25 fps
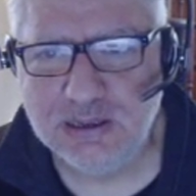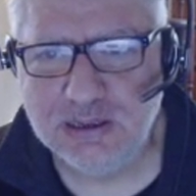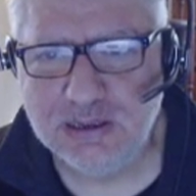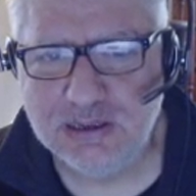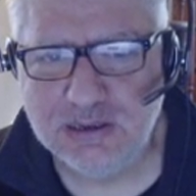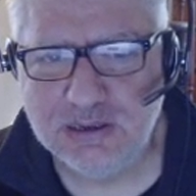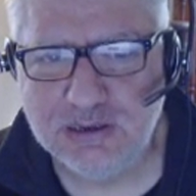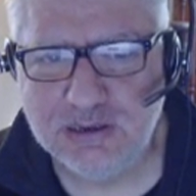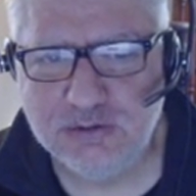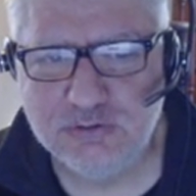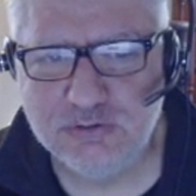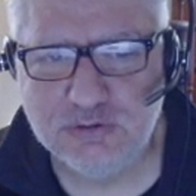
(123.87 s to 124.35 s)

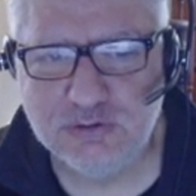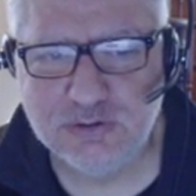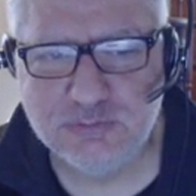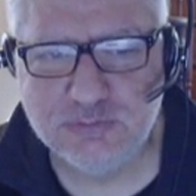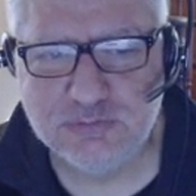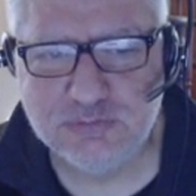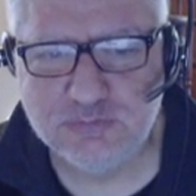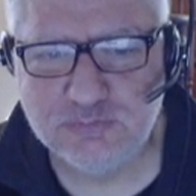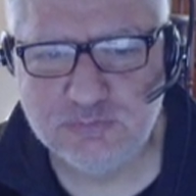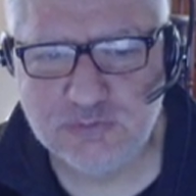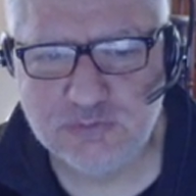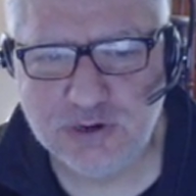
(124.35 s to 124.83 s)
in terms
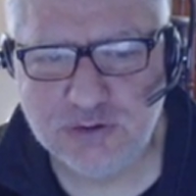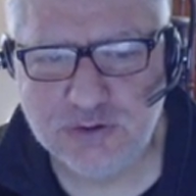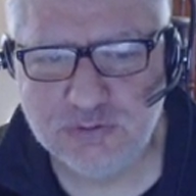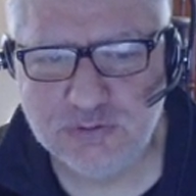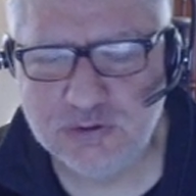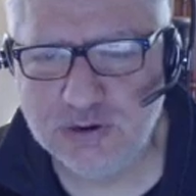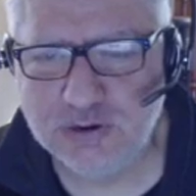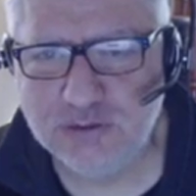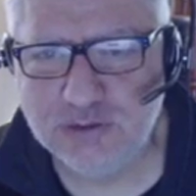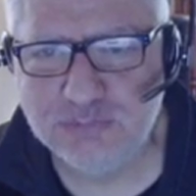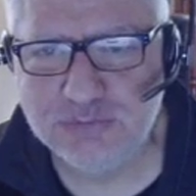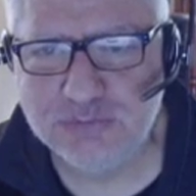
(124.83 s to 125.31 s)
of trying to
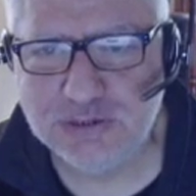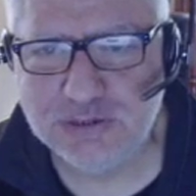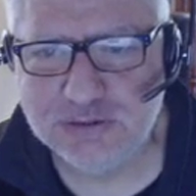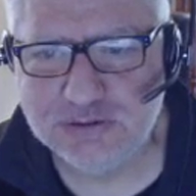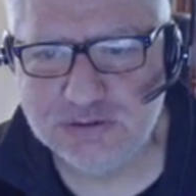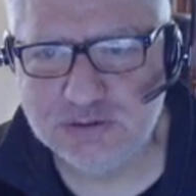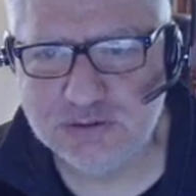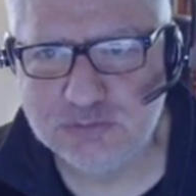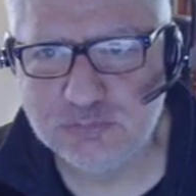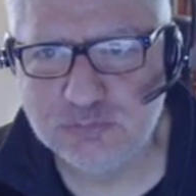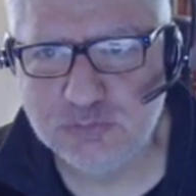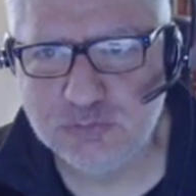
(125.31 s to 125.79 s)
update
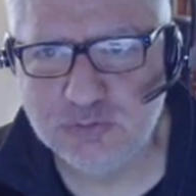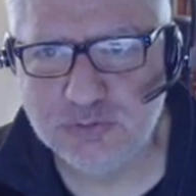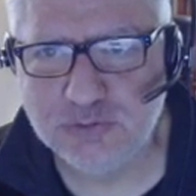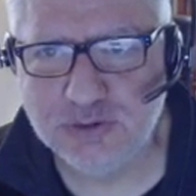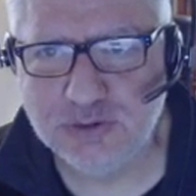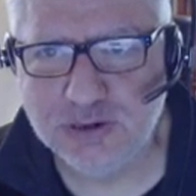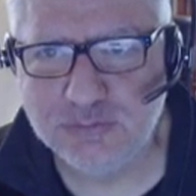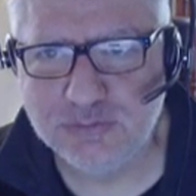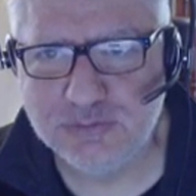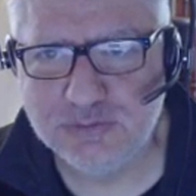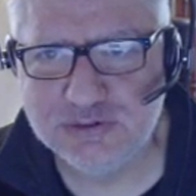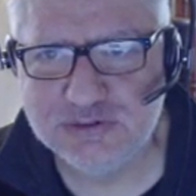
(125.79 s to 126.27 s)
this
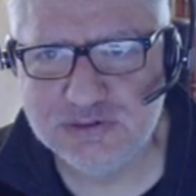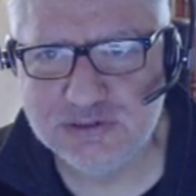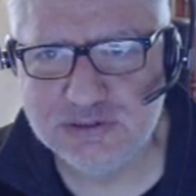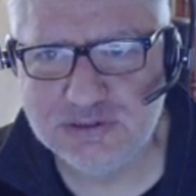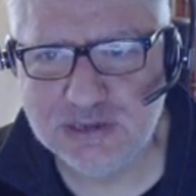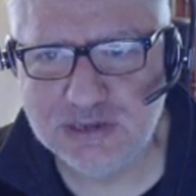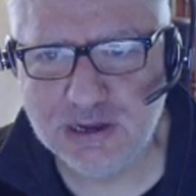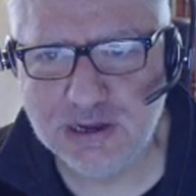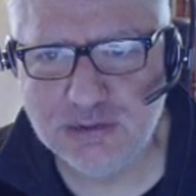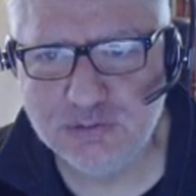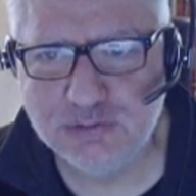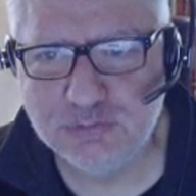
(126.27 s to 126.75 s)
program. There's a
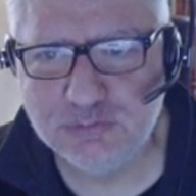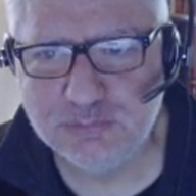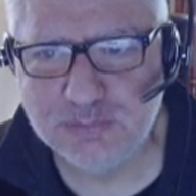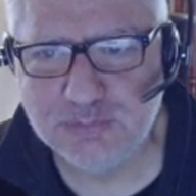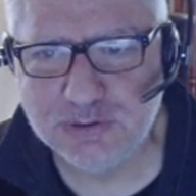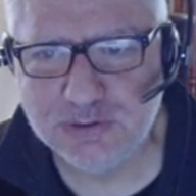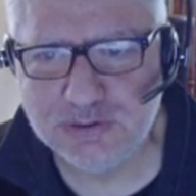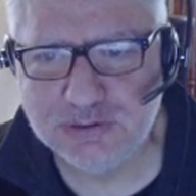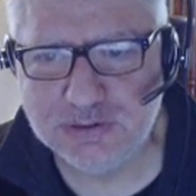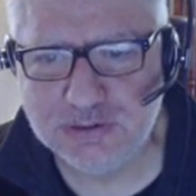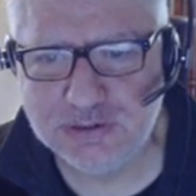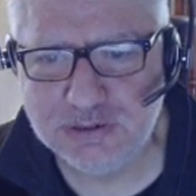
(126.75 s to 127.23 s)
download
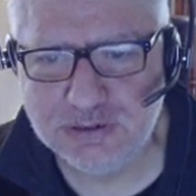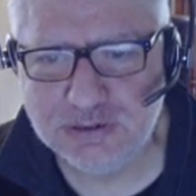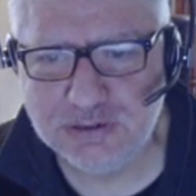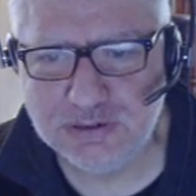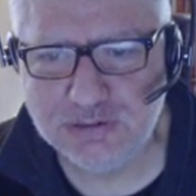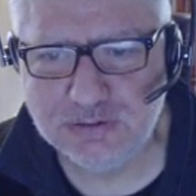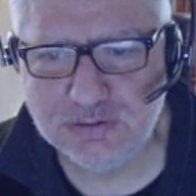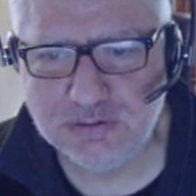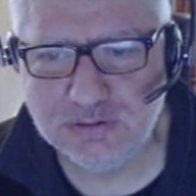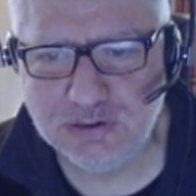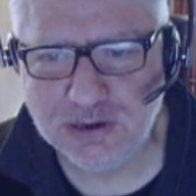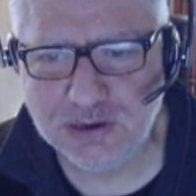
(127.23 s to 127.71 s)
button
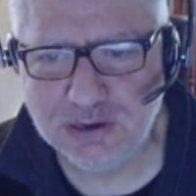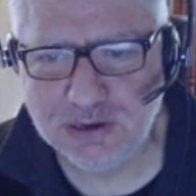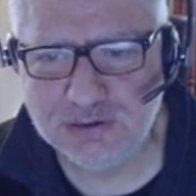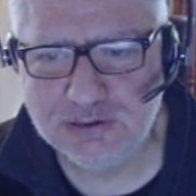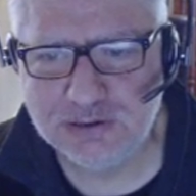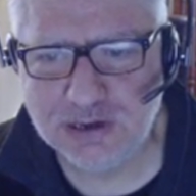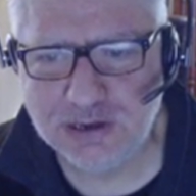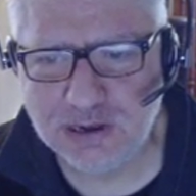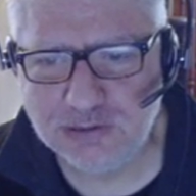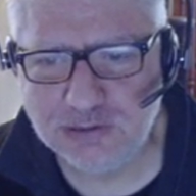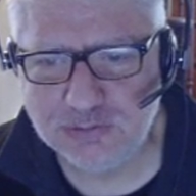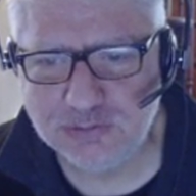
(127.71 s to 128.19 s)
here, a
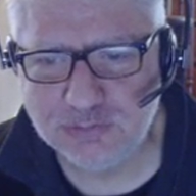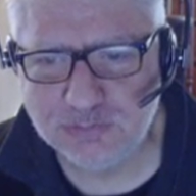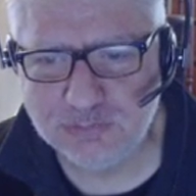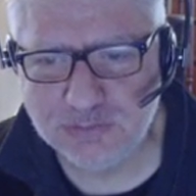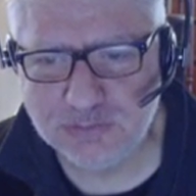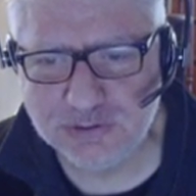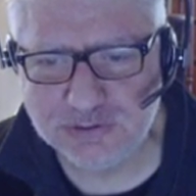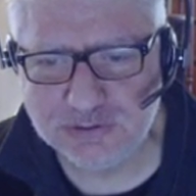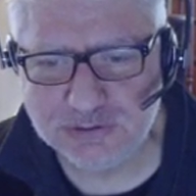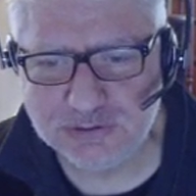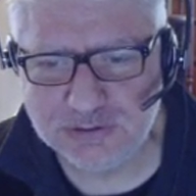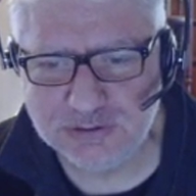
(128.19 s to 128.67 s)
download
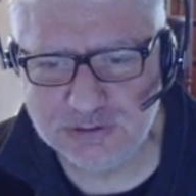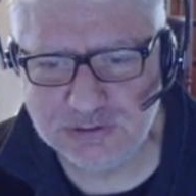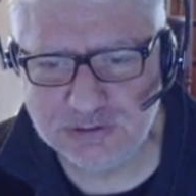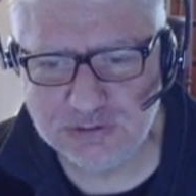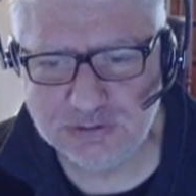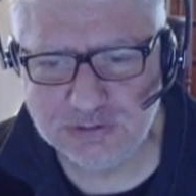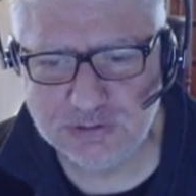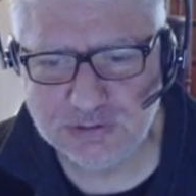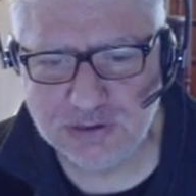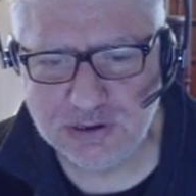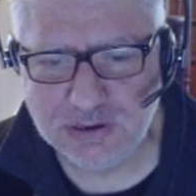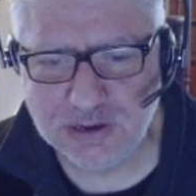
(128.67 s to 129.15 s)
button
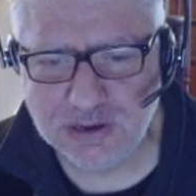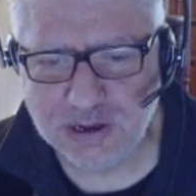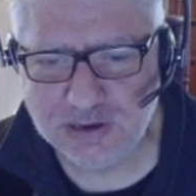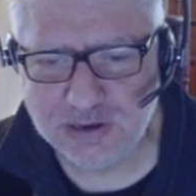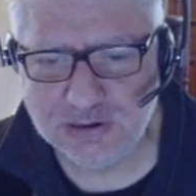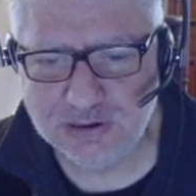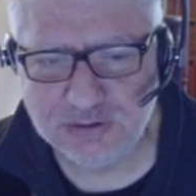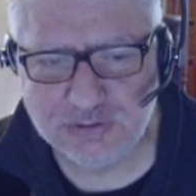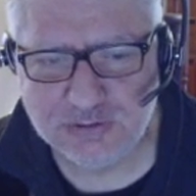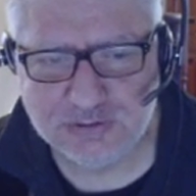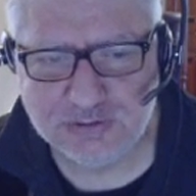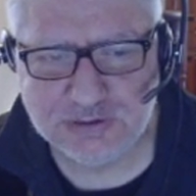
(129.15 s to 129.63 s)
here,
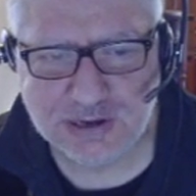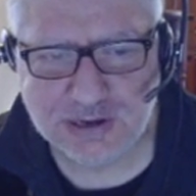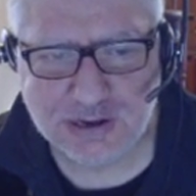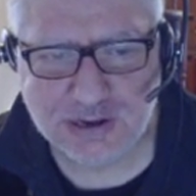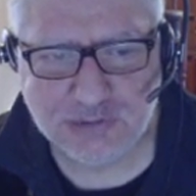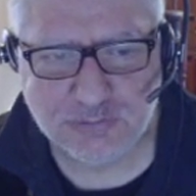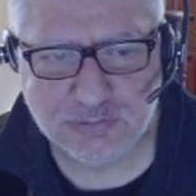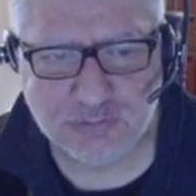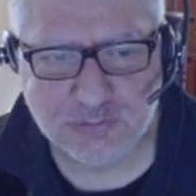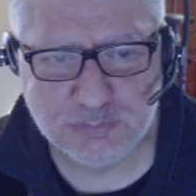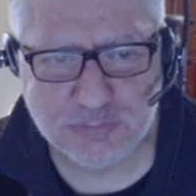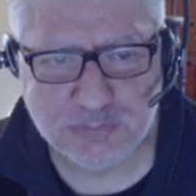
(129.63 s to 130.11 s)
another
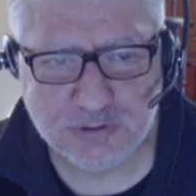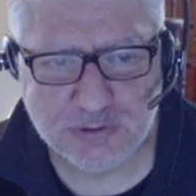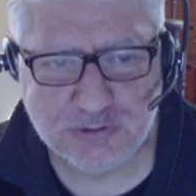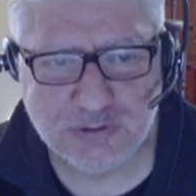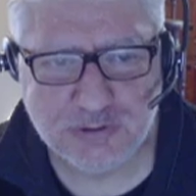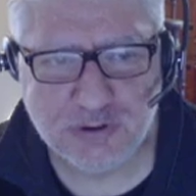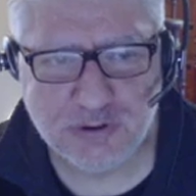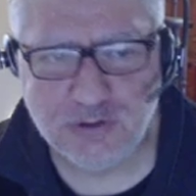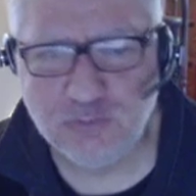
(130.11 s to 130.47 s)
download button.